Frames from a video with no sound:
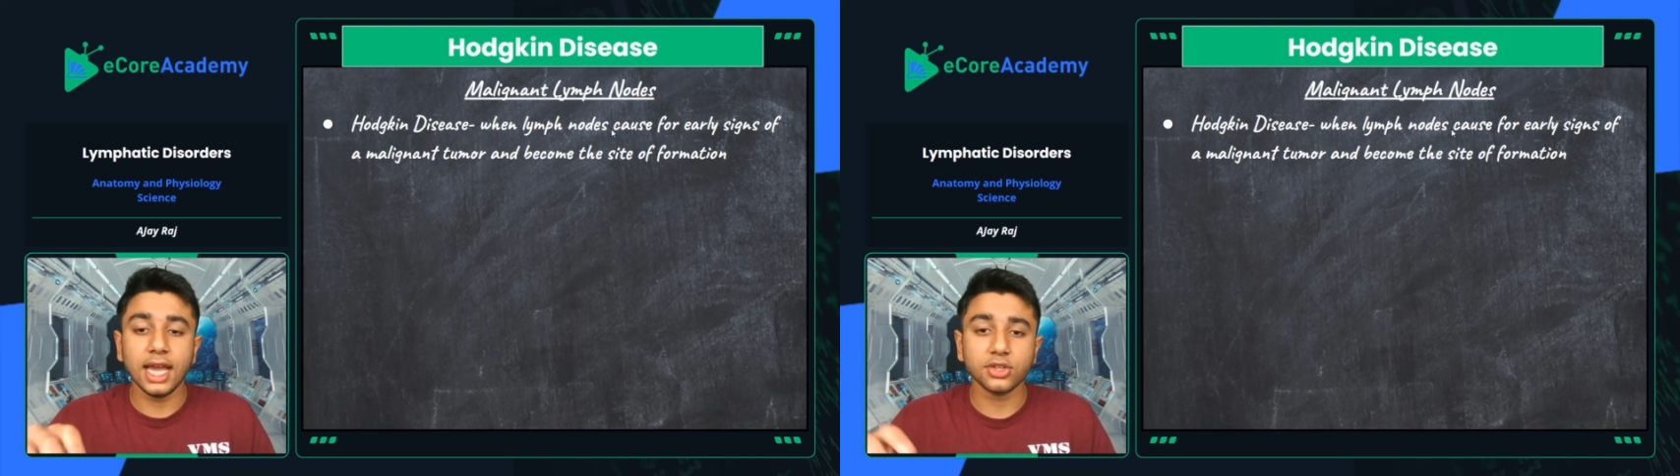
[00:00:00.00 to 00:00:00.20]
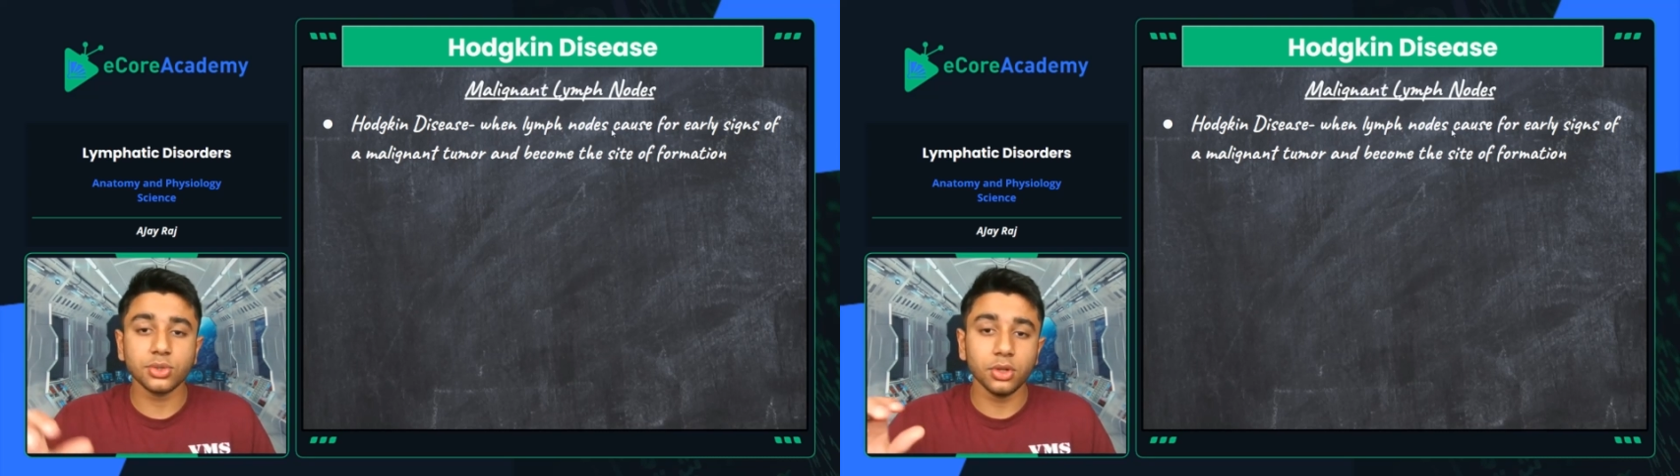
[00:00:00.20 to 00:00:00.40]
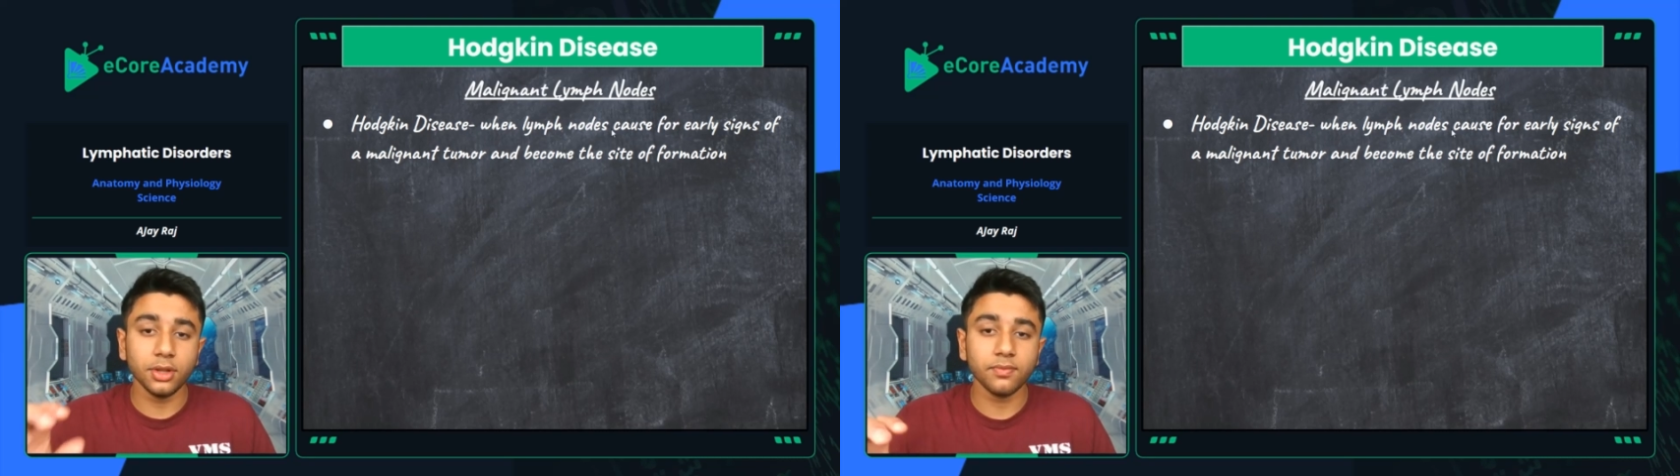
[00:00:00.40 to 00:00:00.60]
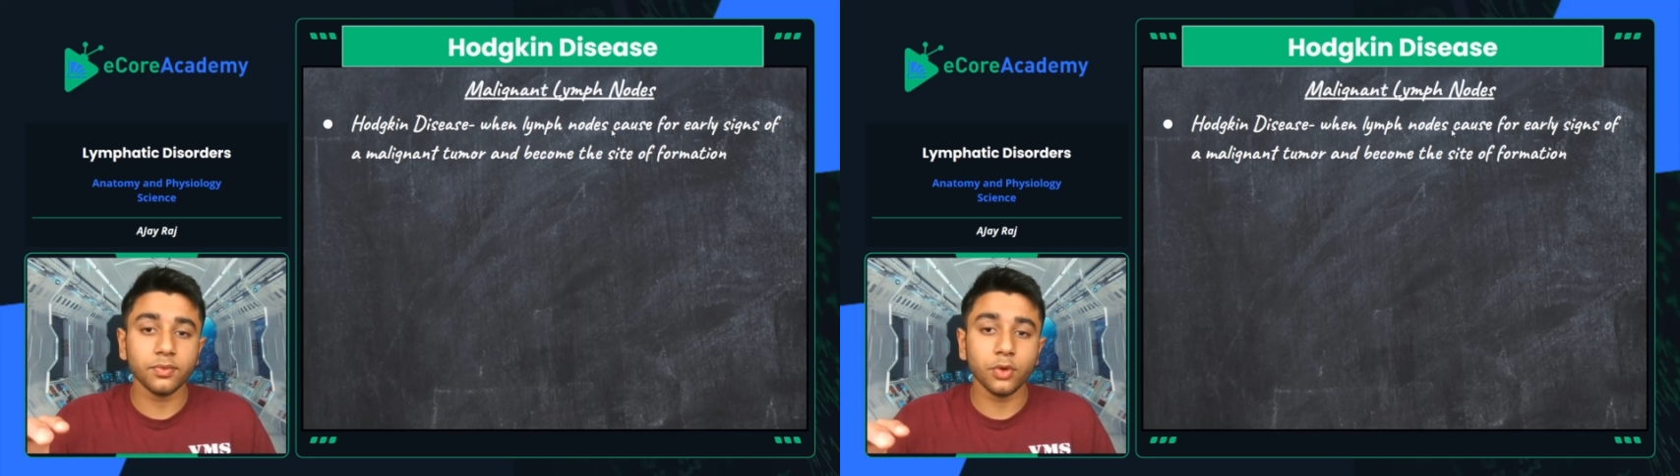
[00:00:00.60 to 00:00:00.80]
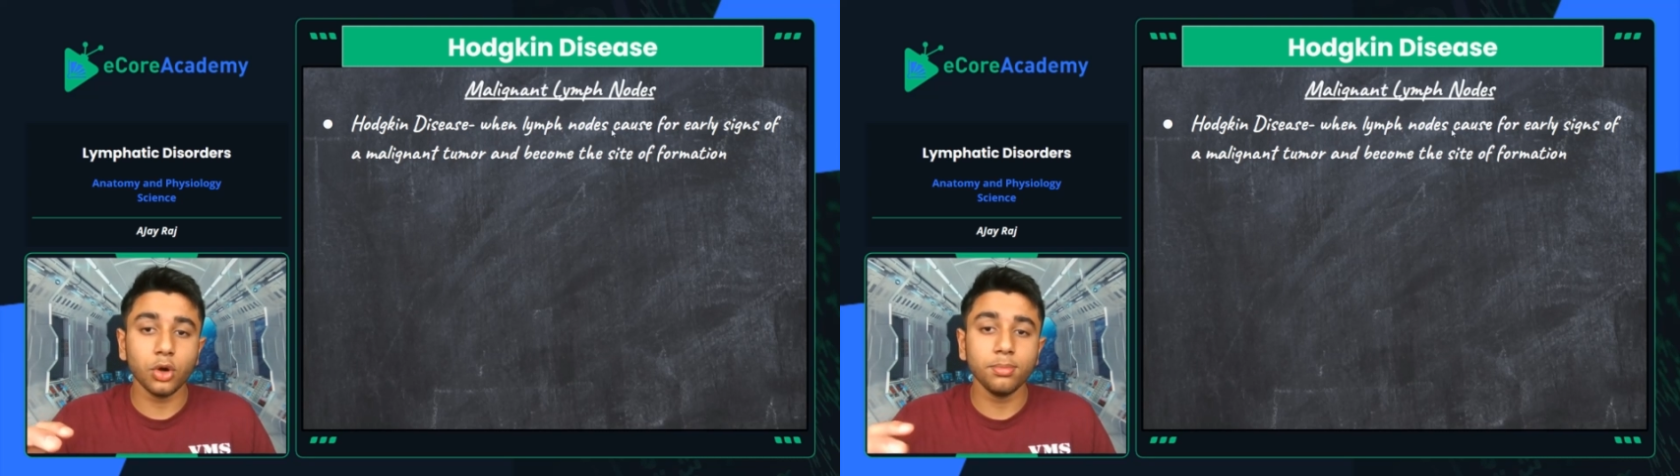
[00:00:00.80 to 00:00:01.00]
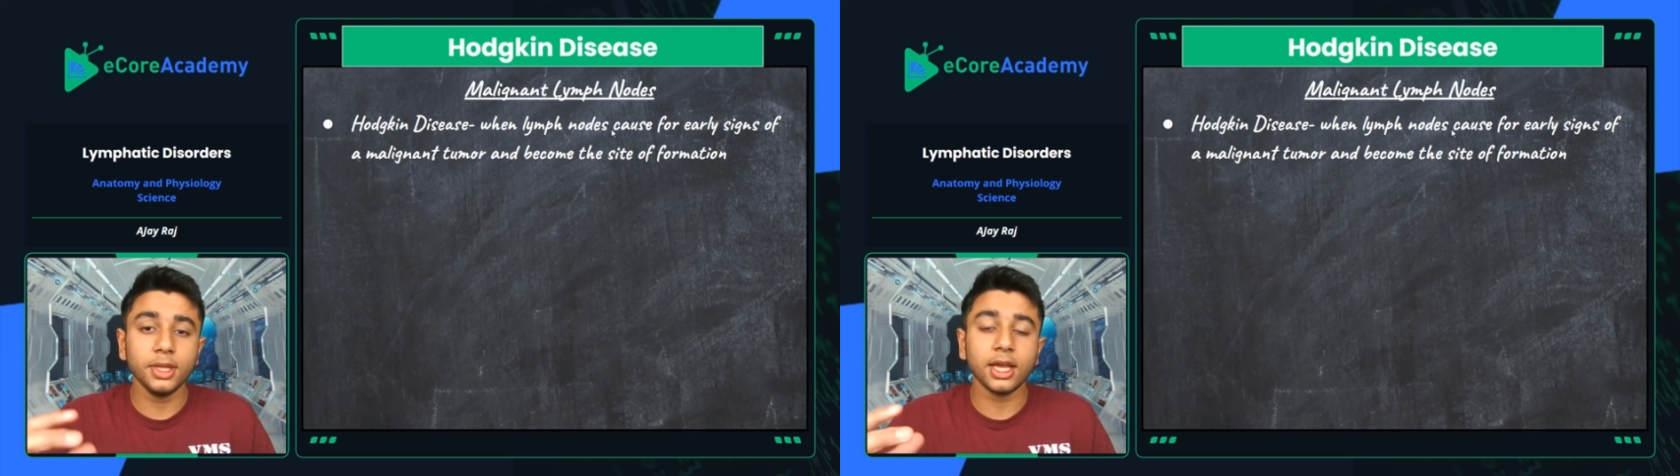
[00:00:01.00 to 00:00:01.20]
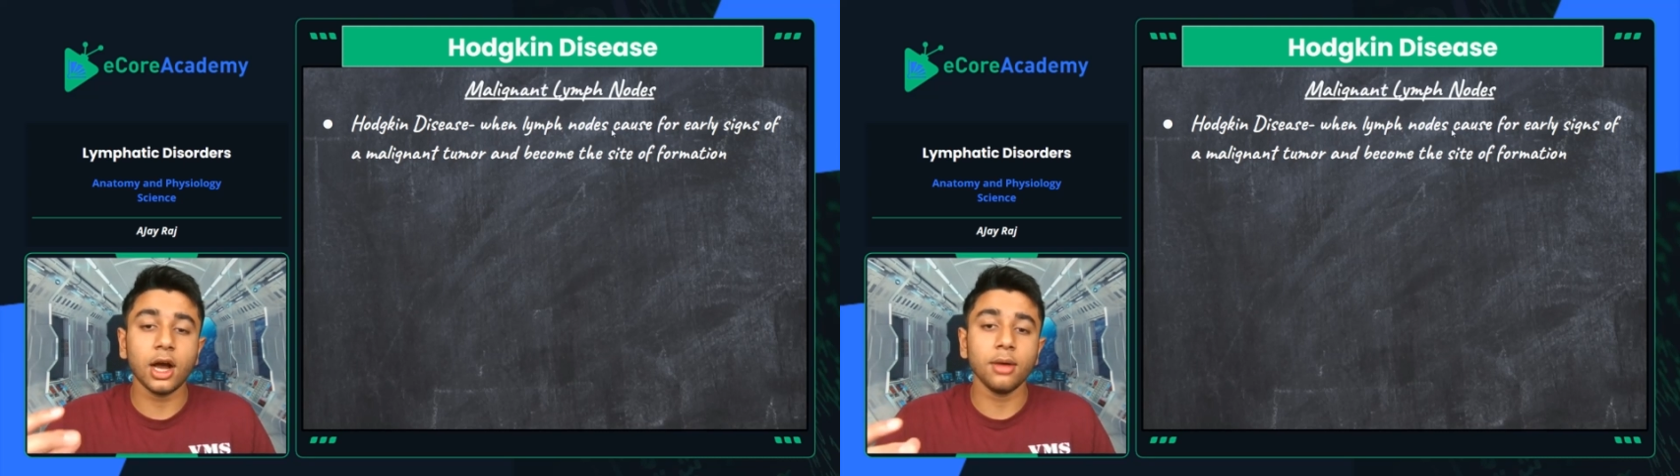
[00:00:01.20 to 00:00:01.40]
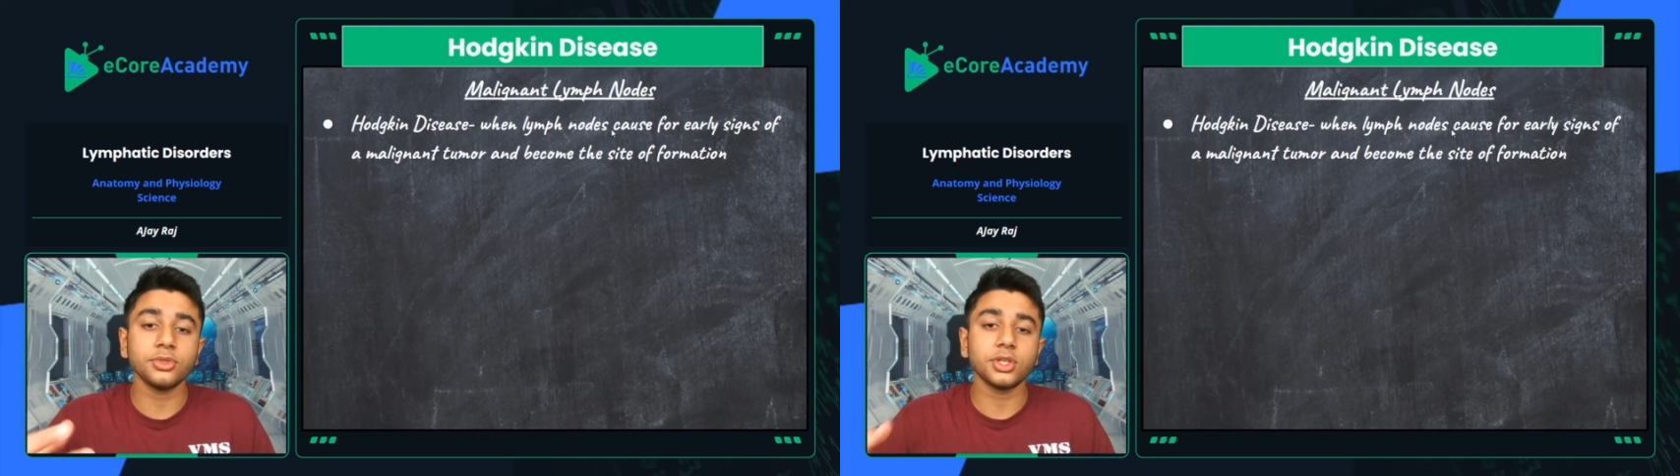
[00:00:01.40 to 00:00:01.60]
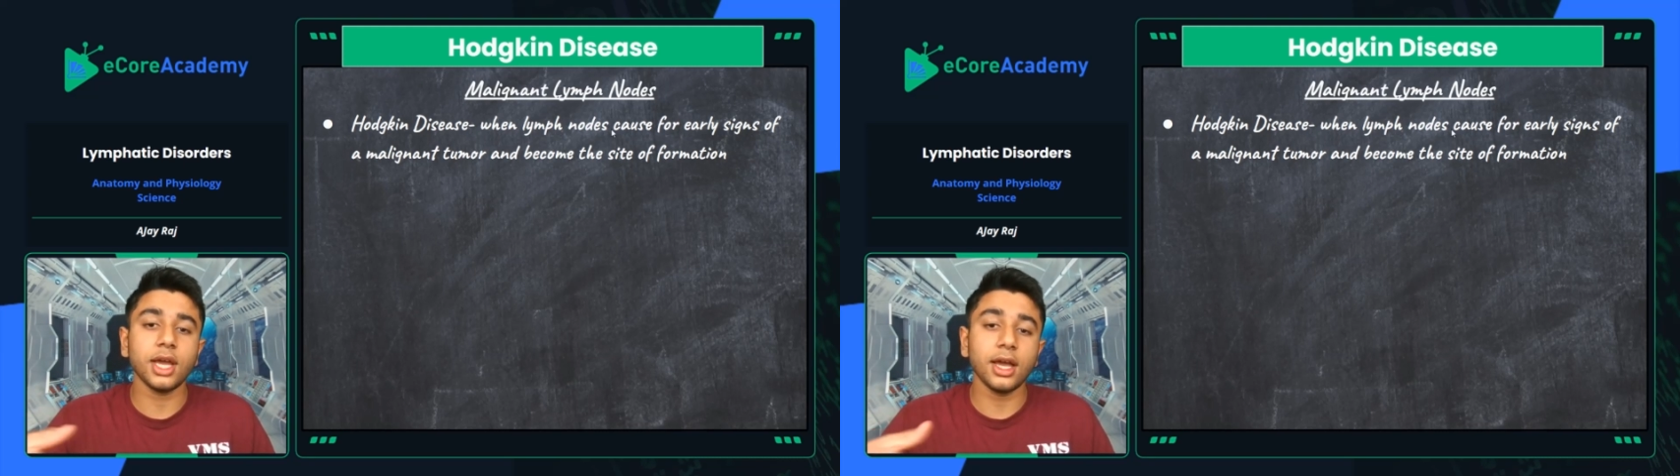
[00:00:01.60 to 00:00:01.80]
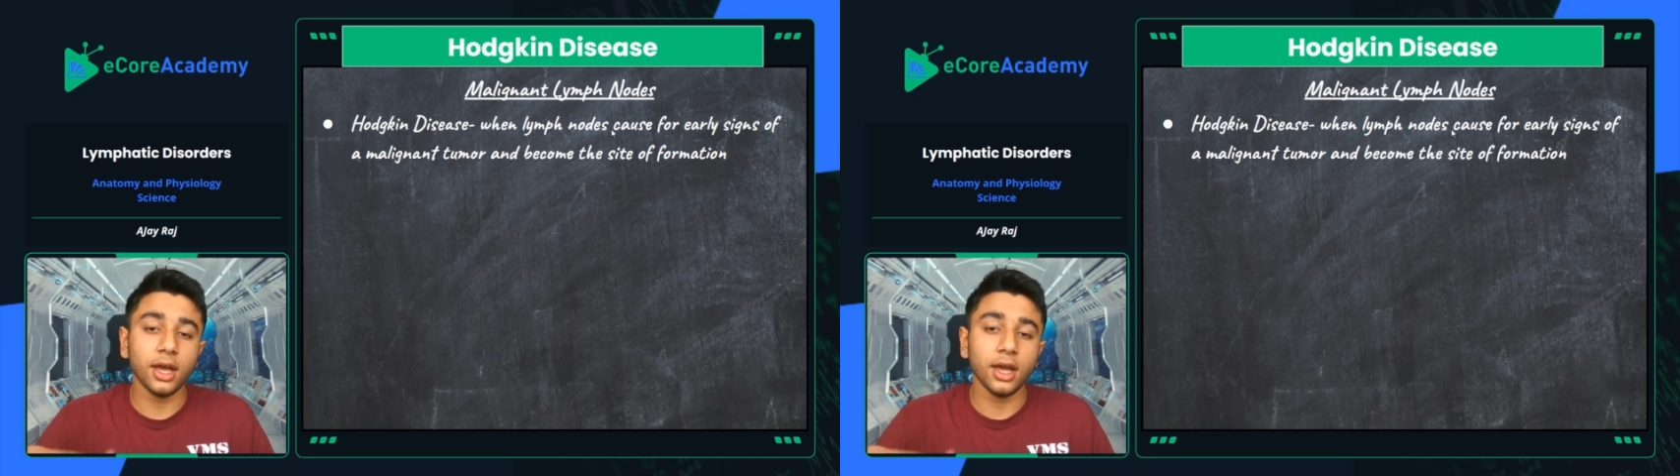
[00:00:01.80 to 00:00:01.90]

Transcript: actual lymph node becomes